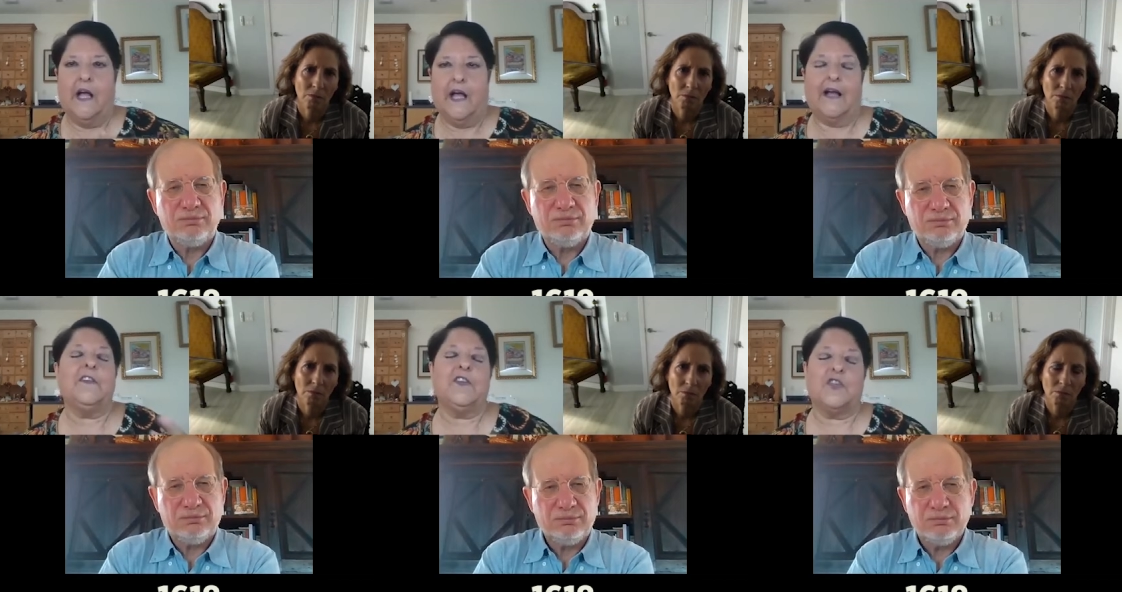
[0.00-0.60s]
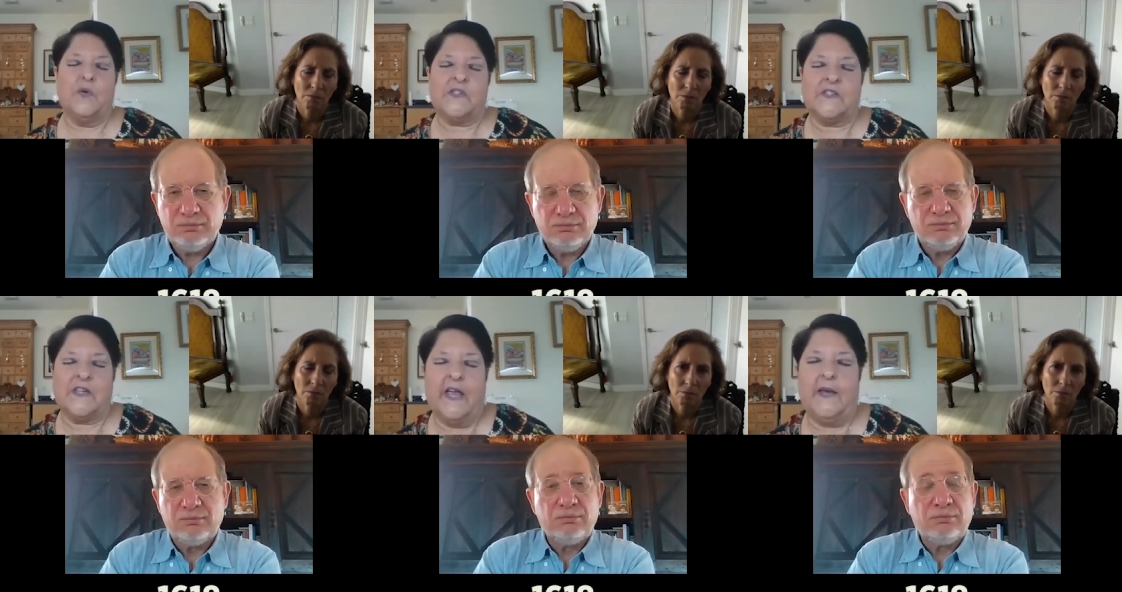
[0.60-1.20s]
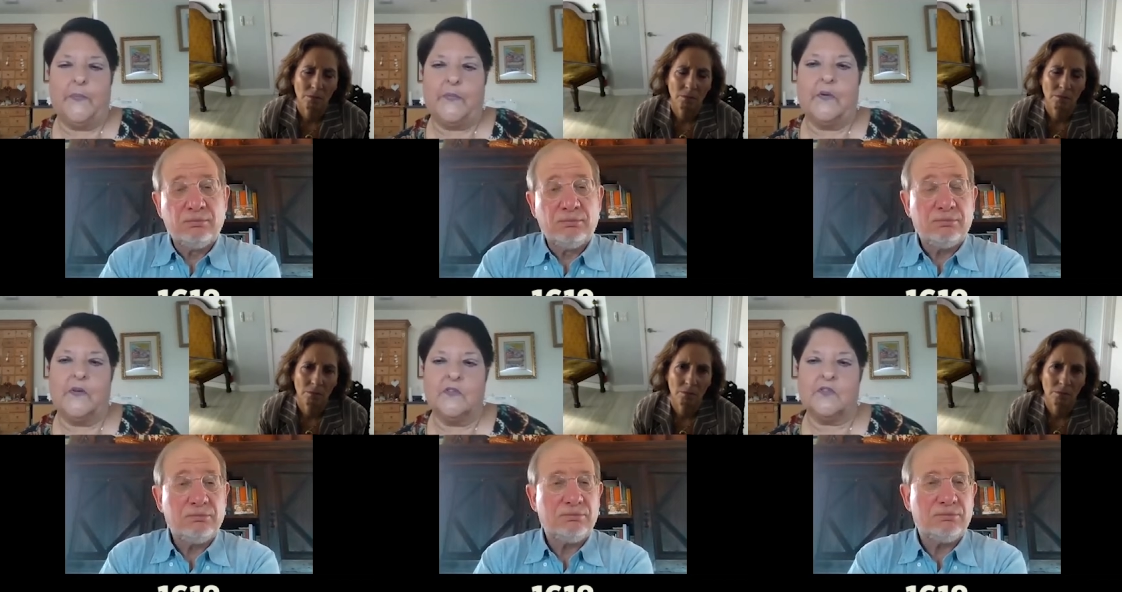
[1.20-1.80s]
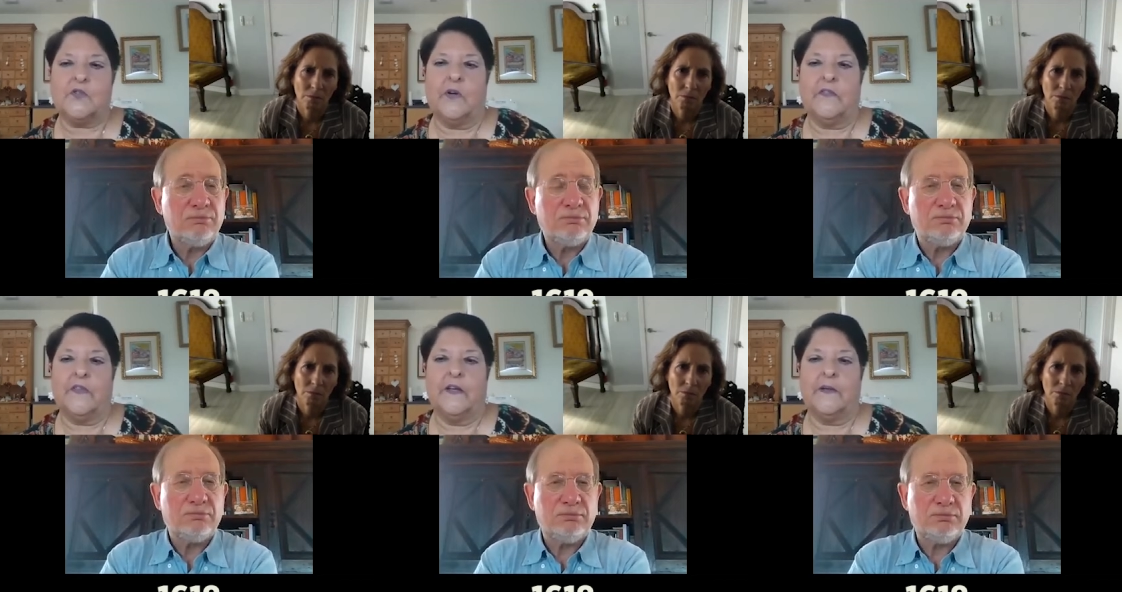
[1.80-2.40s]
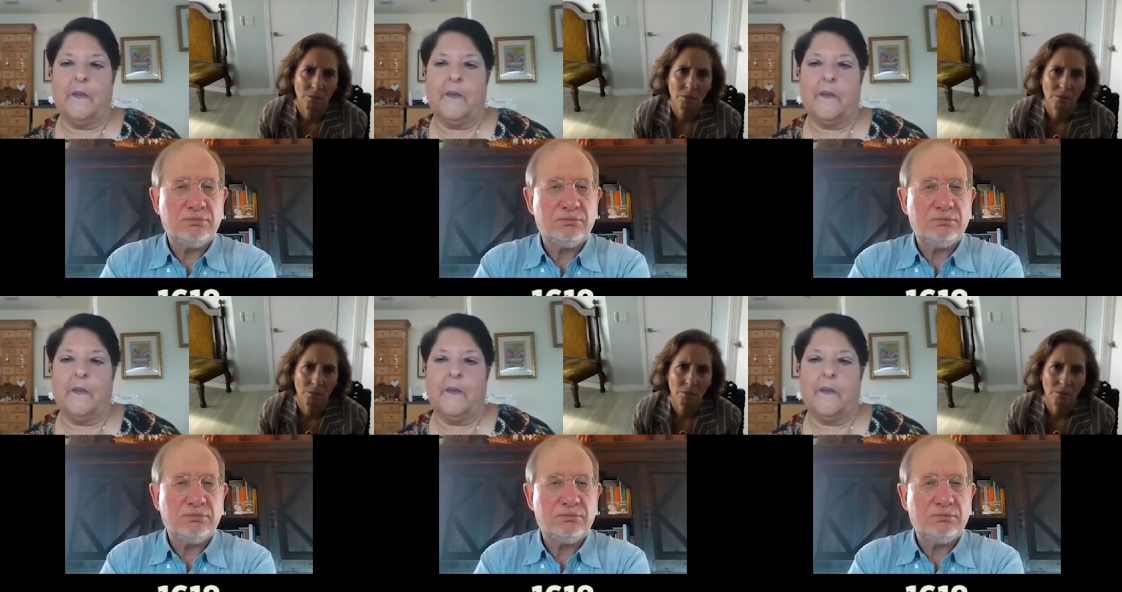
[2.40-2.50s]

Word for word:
Speaker 1: having to escape sort of thing